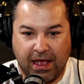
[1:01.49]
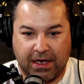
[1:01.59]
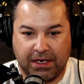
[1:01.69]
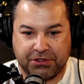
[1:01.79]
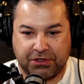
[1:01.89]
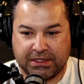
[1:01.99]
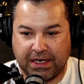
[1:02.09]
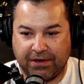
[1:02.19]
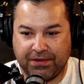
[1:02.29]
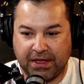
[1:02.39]
address
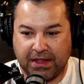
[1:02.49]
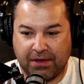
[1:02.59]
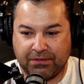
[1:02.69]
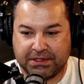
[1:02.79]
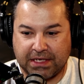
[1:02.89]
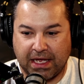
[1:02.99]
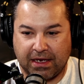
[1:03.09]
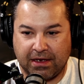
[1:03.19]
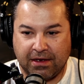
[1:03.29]
everything that was said